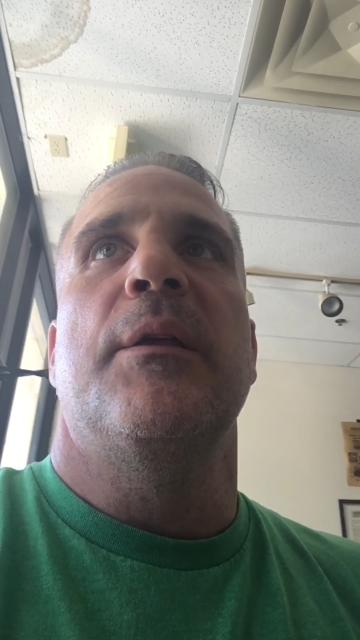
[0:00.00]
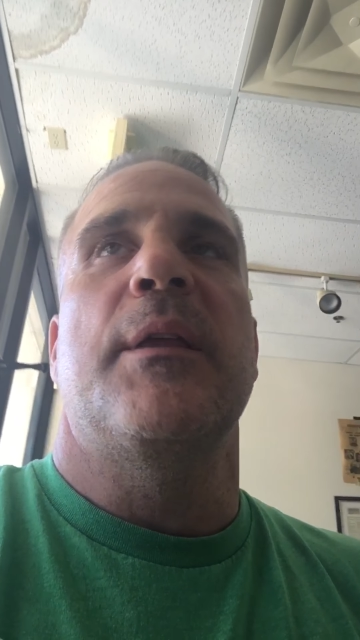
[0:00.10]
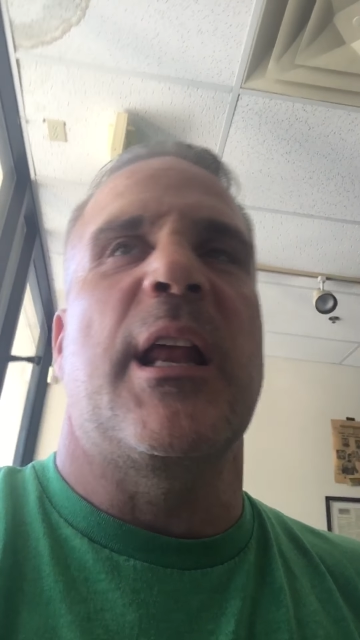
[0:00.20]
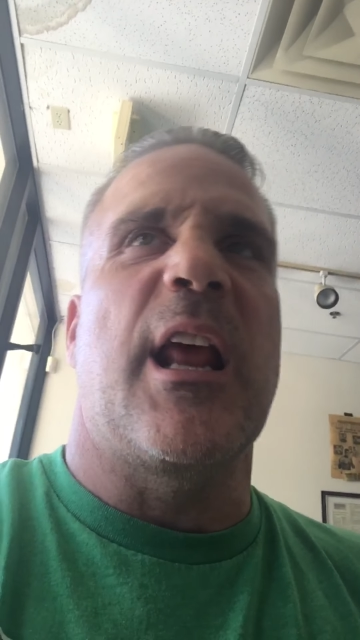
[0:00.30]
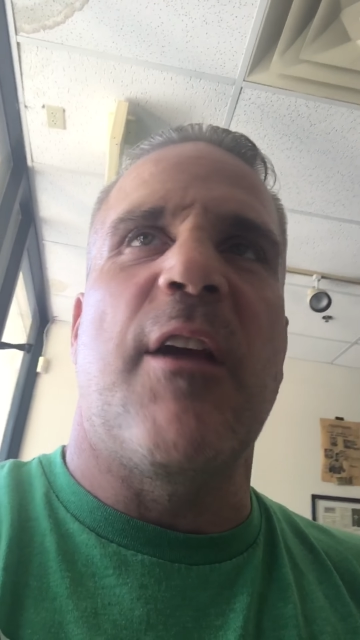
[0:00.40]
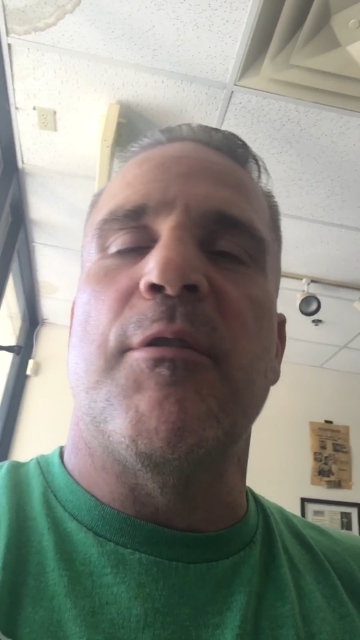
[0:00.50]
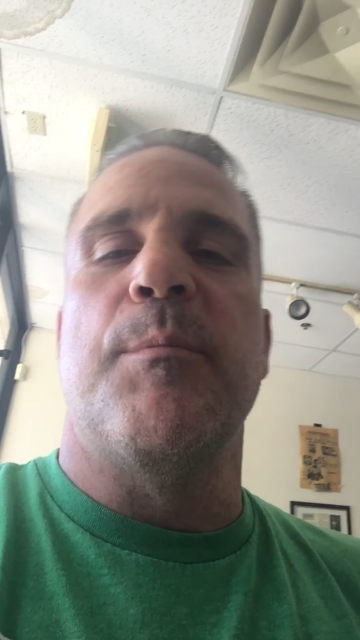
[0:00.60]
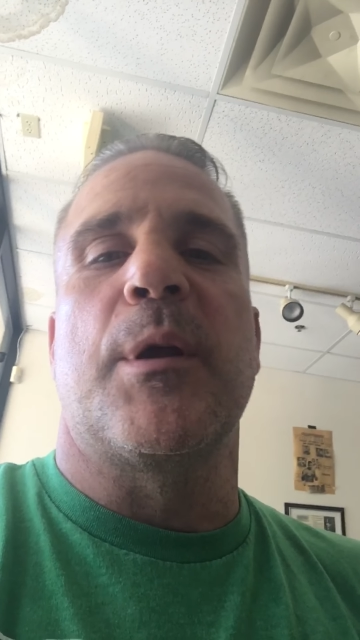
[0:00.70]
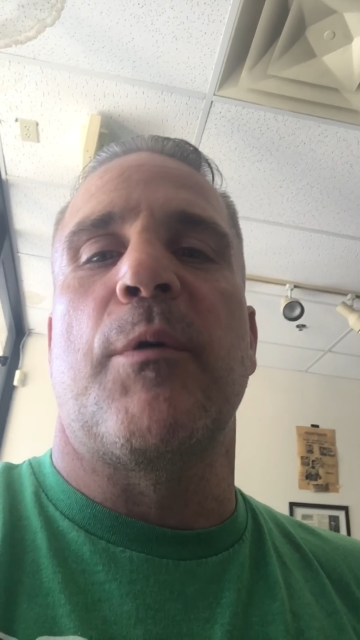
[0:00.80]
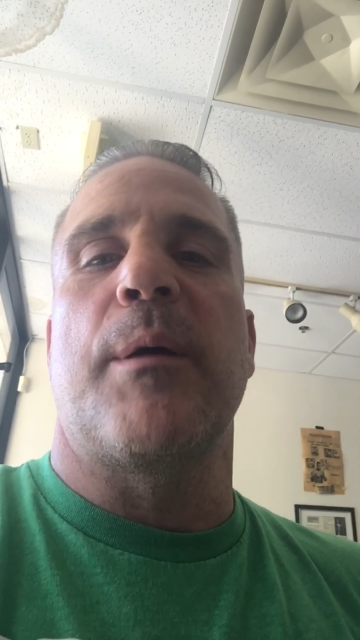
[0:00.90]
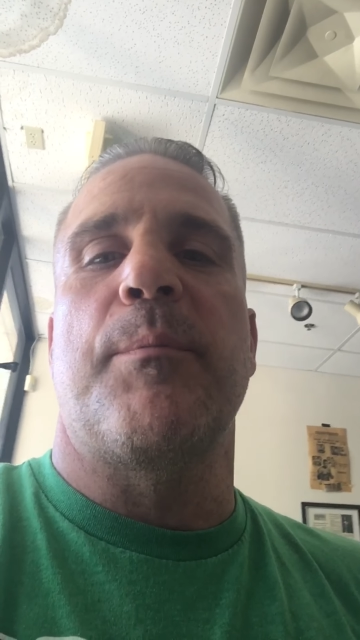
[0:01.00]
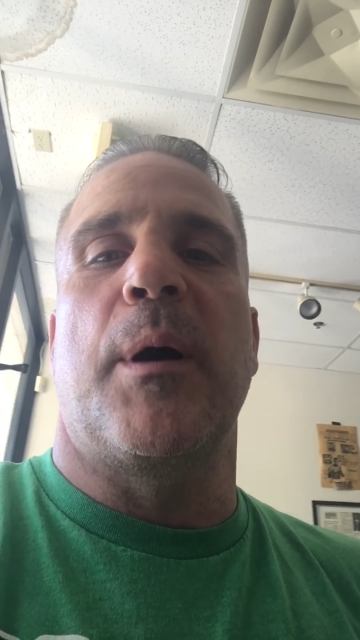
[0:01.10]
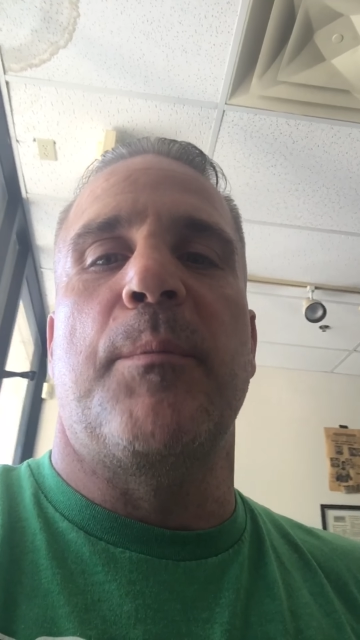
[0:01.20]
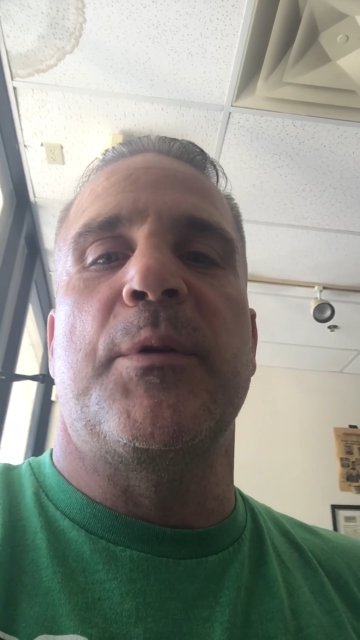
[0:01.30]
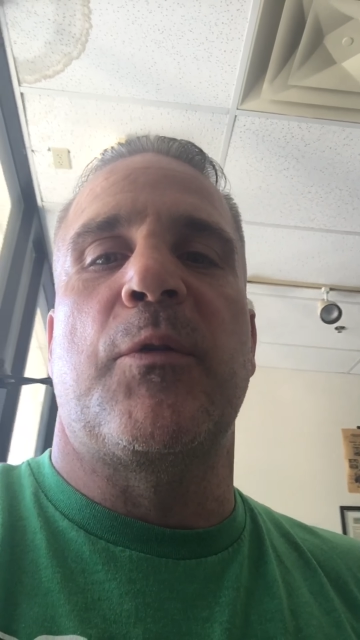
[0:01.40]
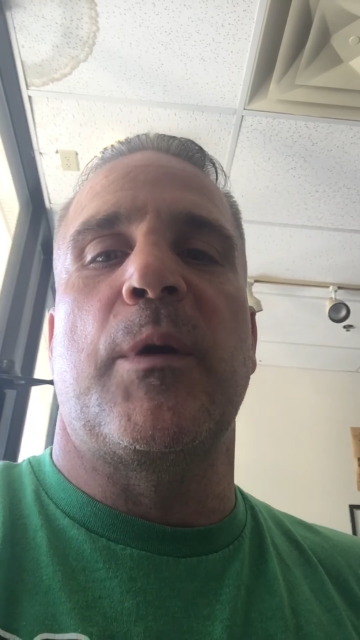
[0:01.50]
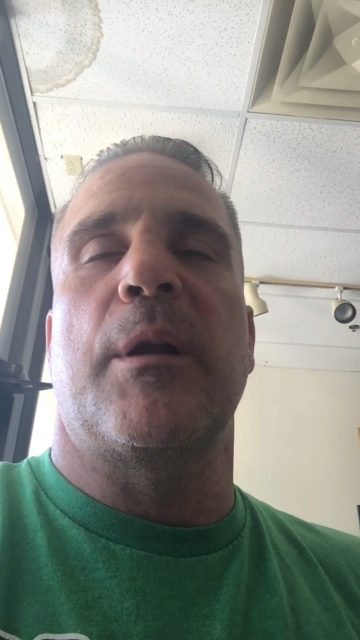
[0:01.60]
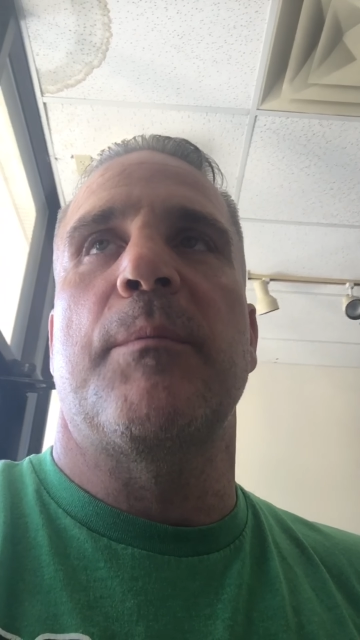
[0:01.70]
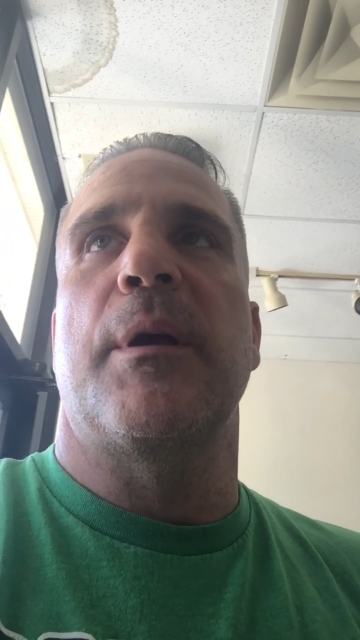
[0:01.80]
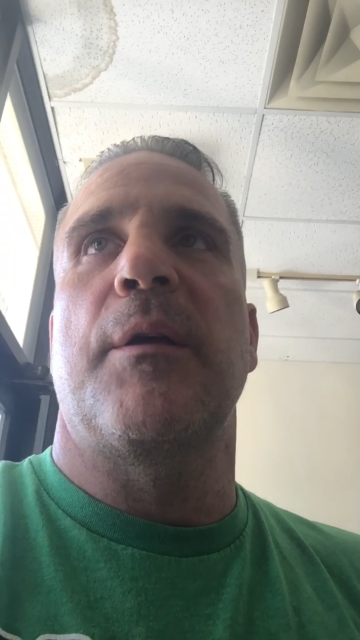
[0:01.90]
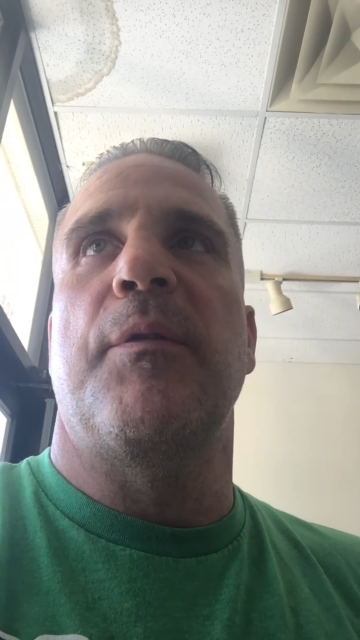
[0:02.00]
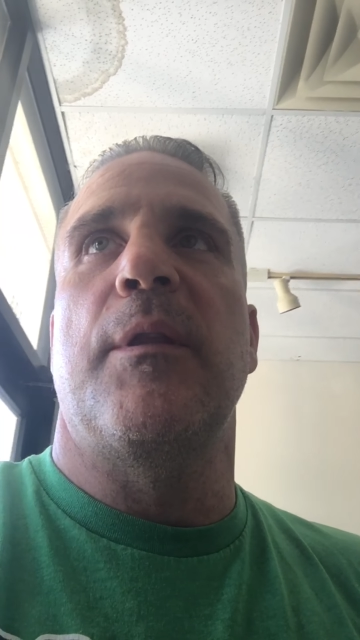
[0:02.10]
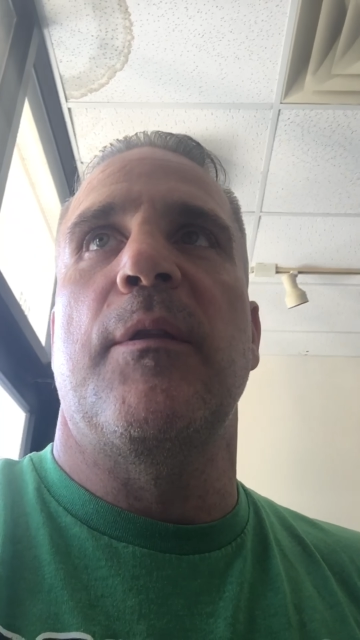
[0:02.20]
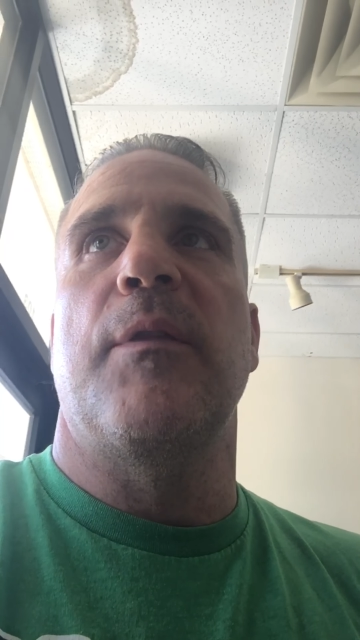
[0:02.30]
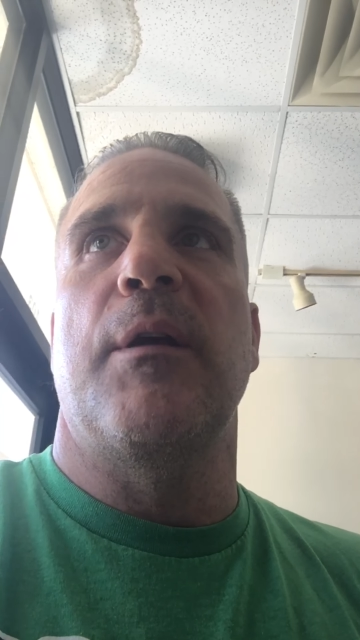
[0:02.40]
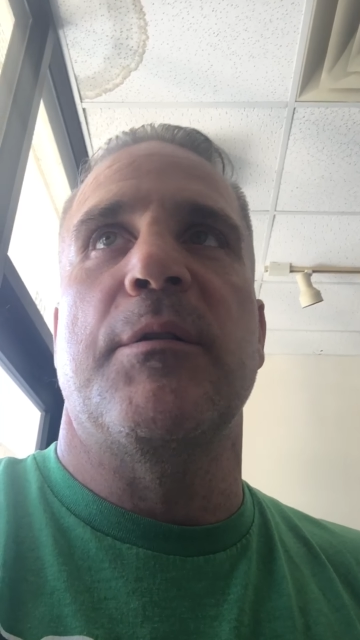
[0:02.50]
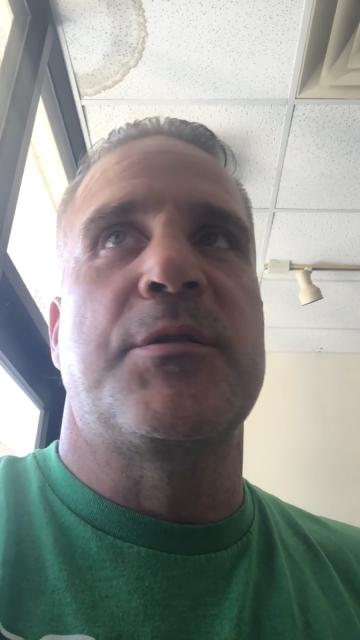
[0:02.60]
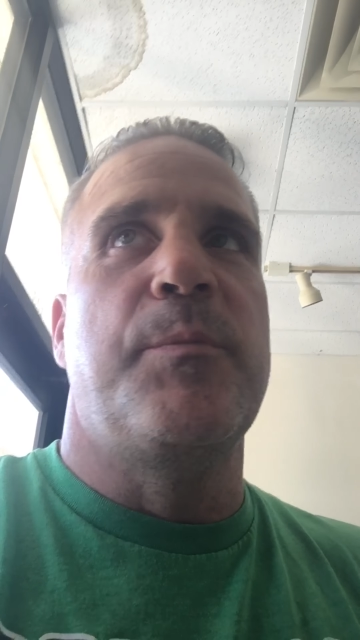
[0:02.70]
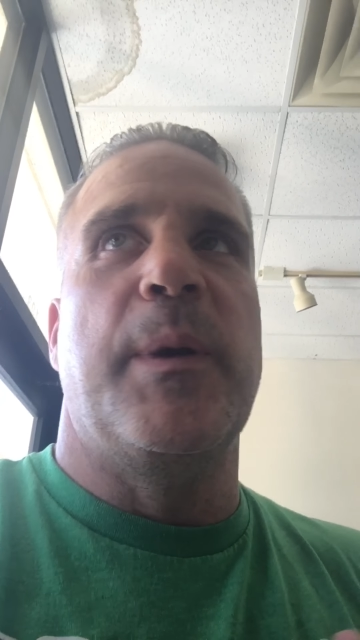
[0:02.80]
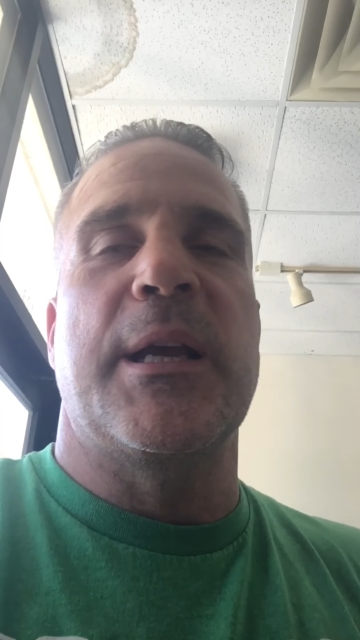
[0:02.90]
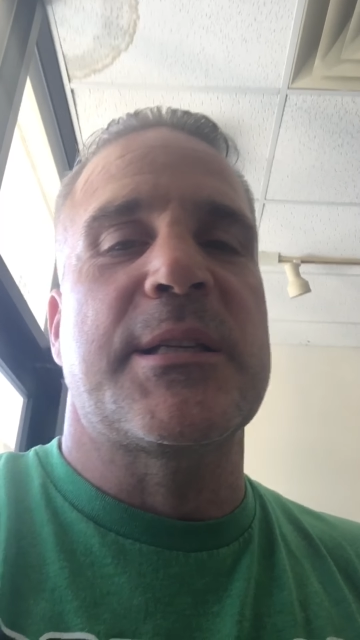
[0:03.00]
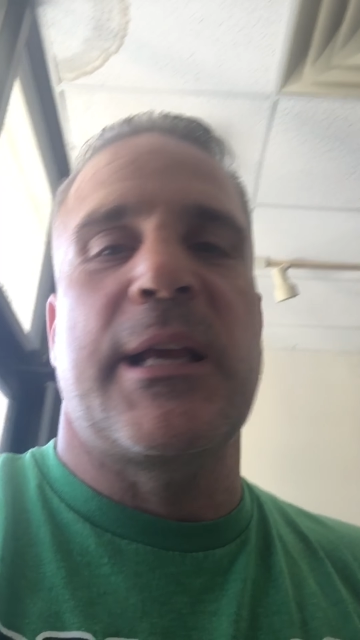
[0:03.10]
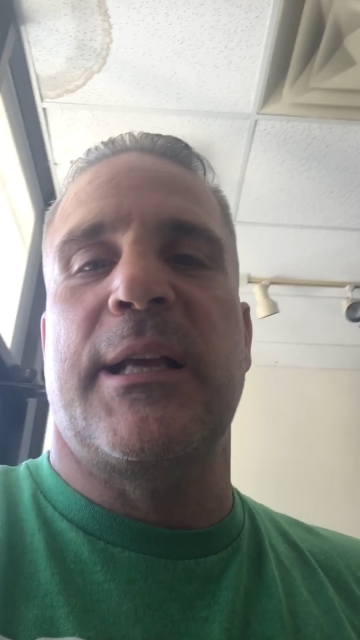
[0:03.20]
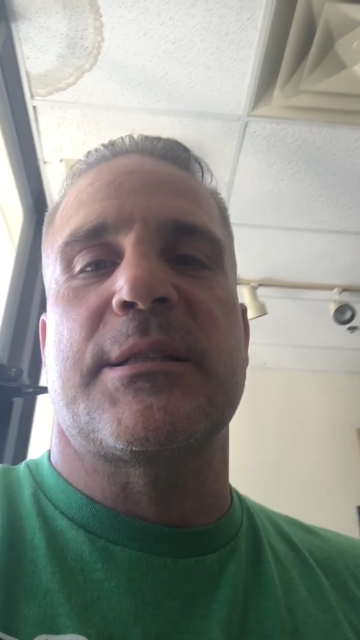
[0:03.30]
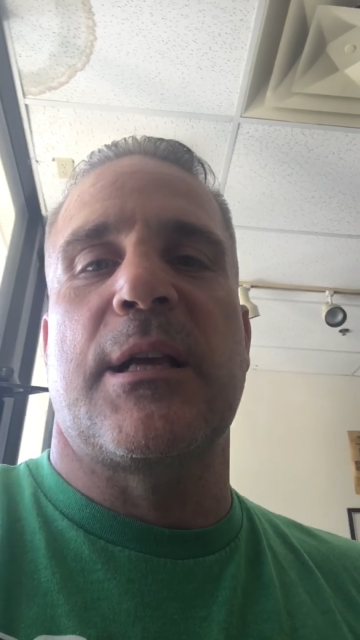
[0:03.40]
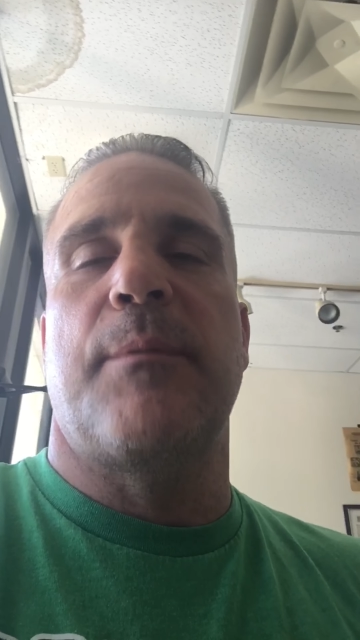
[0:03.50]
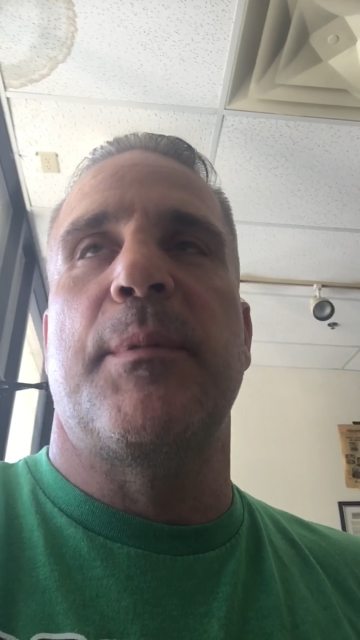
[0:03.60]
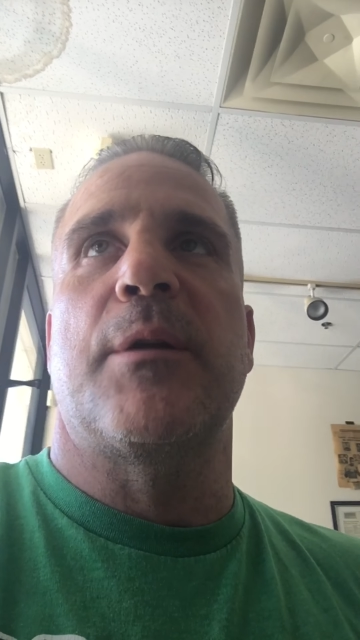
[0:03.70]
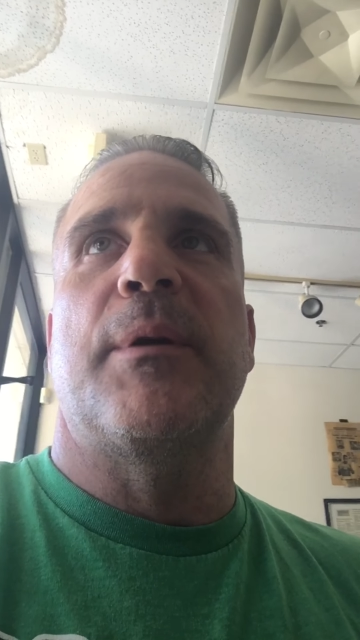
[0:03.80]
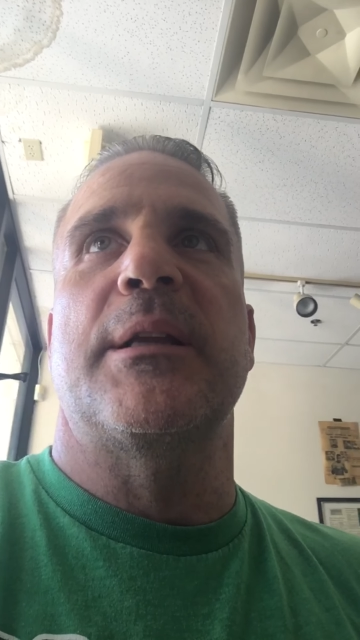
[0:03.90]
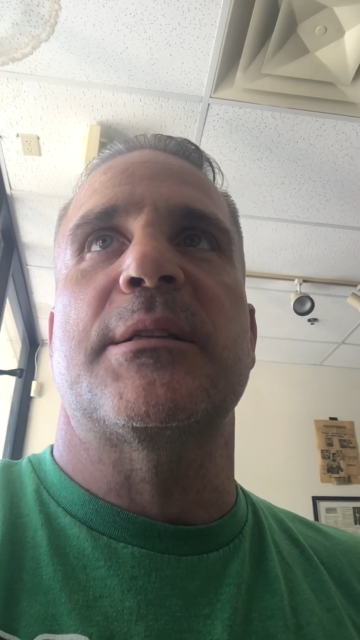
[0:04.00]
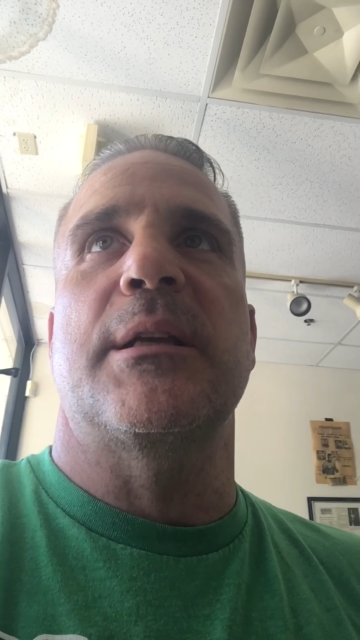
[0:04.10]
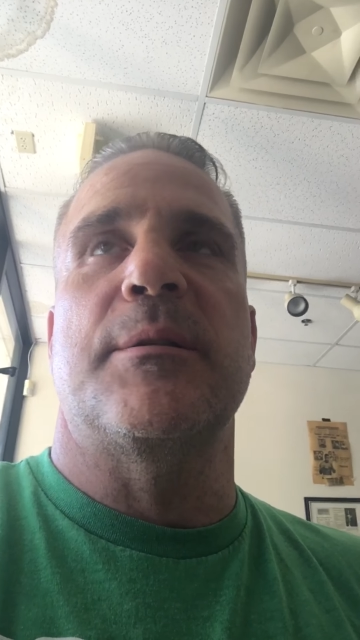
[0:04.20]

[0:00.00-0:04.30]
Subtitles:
They had every middleweight belt between them, and they were two best hands down middleweights.